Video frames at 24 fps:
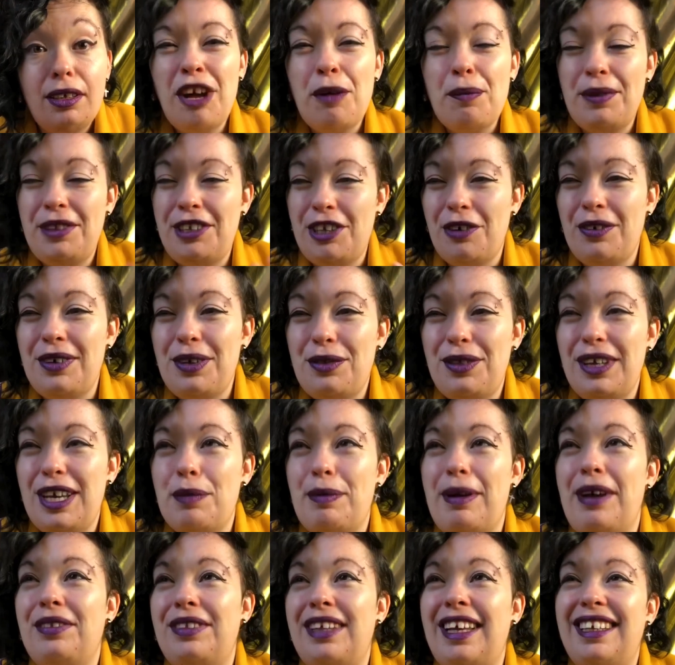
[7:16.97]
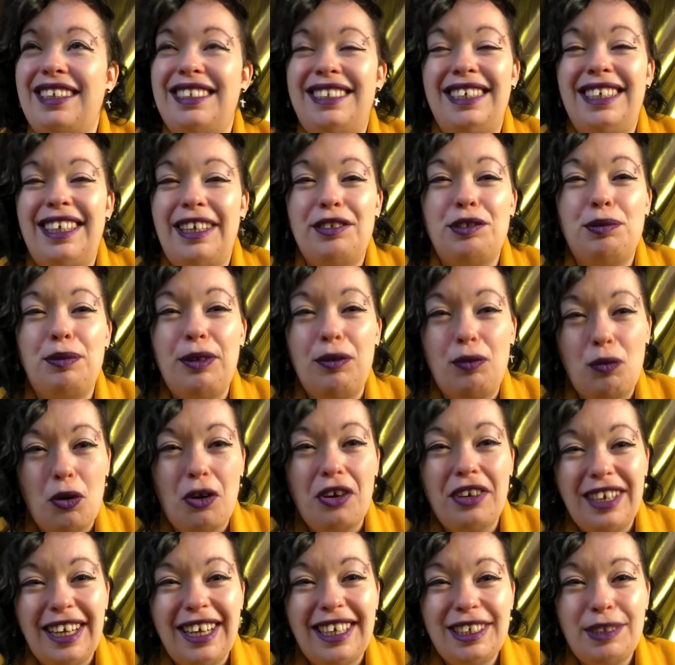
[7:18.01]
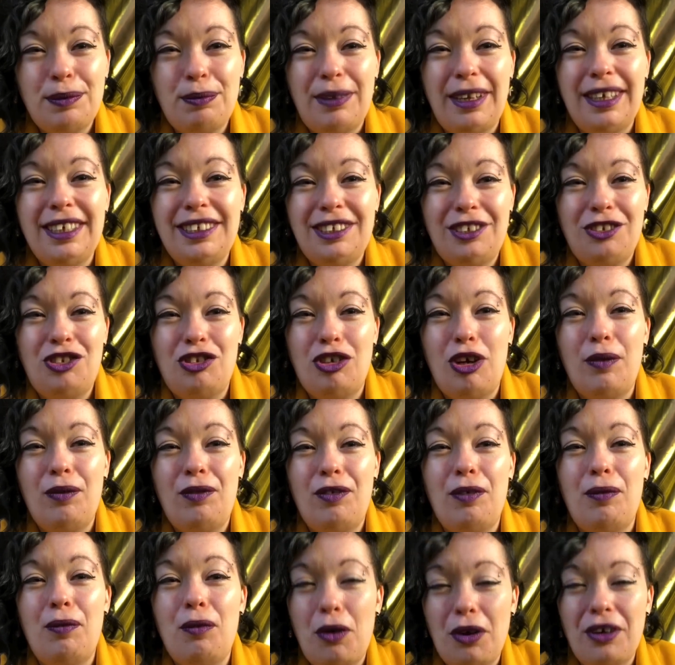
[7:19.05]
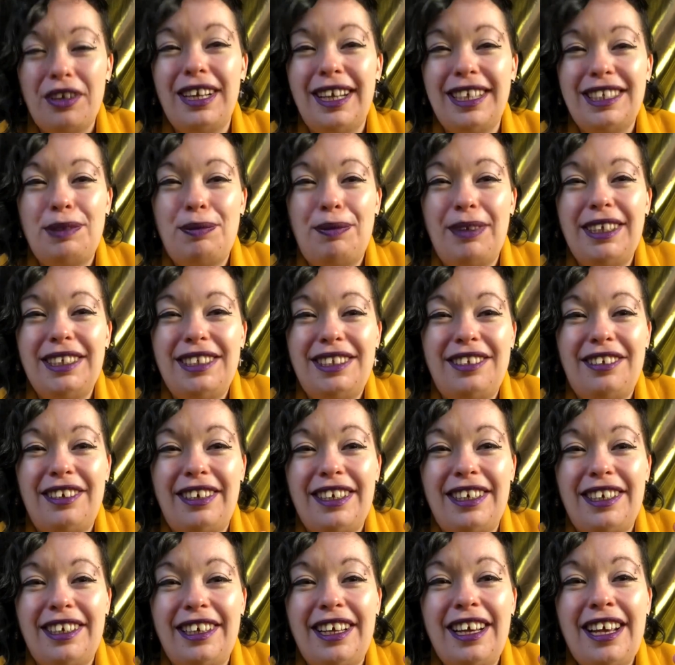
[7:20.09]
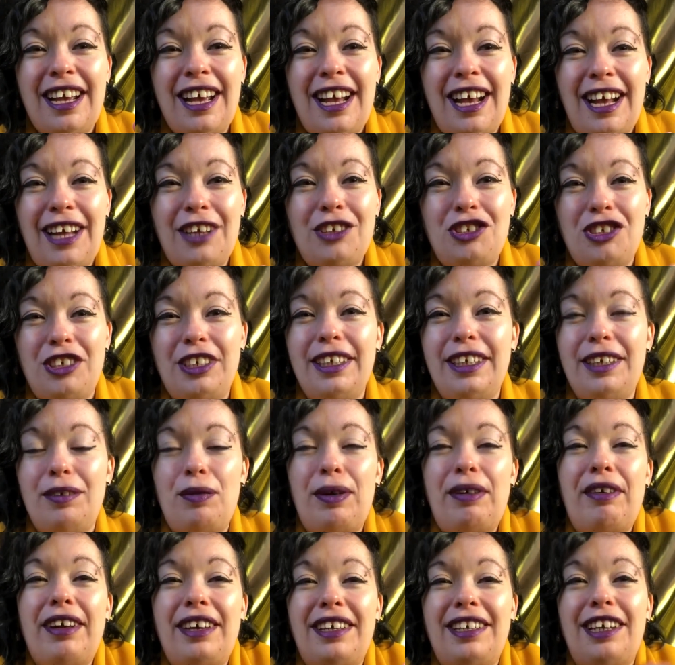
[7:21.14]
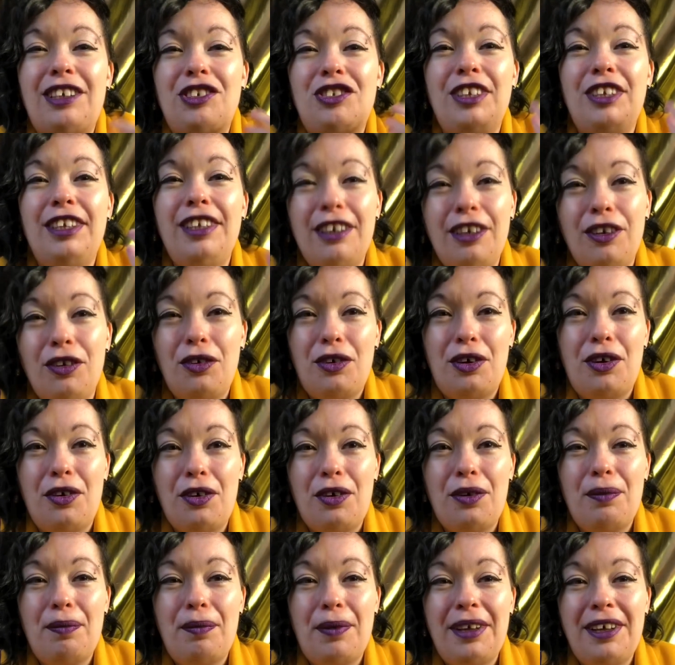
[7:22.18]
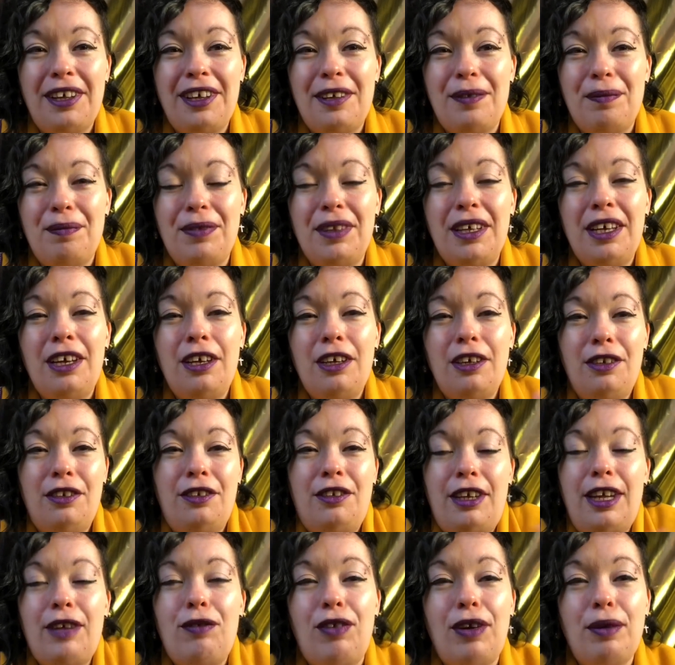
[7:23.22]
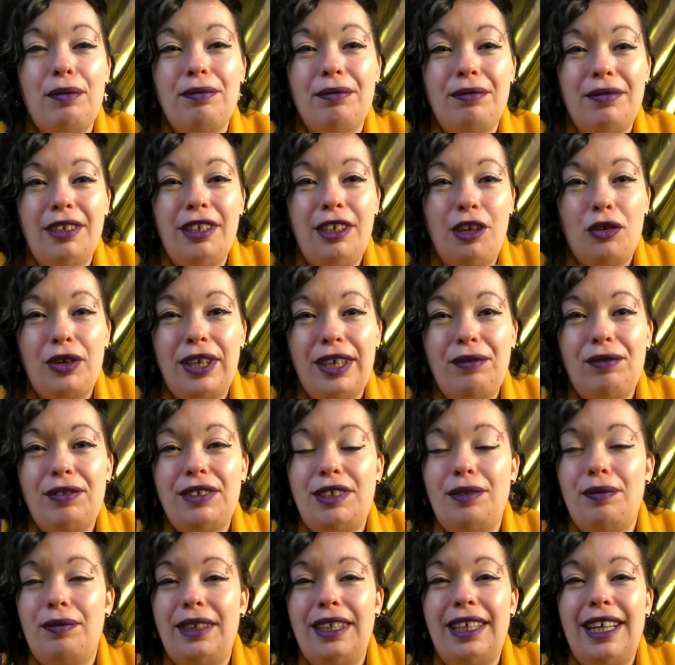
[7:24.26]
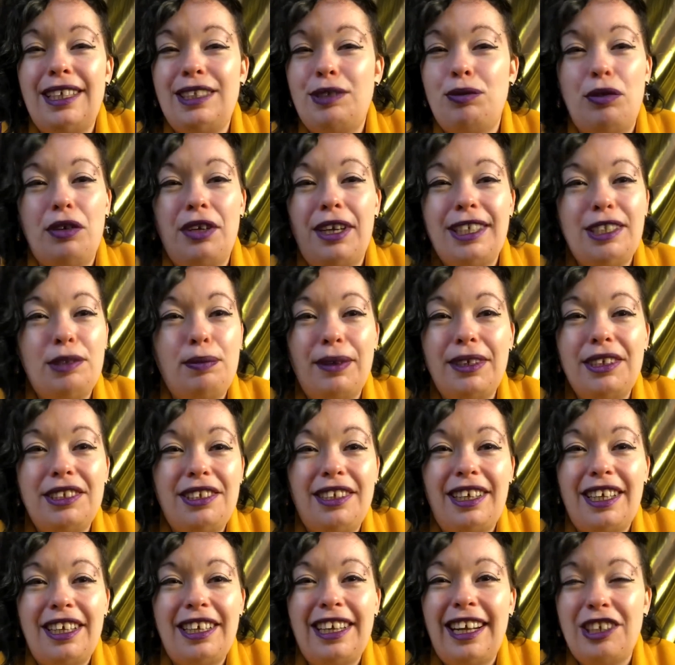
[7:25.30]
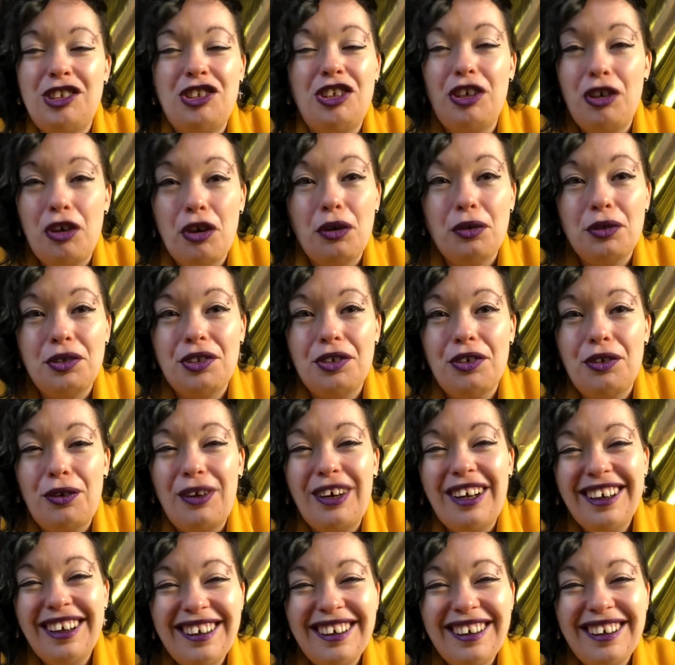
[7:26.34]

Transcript: But the only thing about that is it gives me one less place to shop from, one less place that I can actually, where I can actually look up, if I'm looking for something, that's one less place that I can actually go to.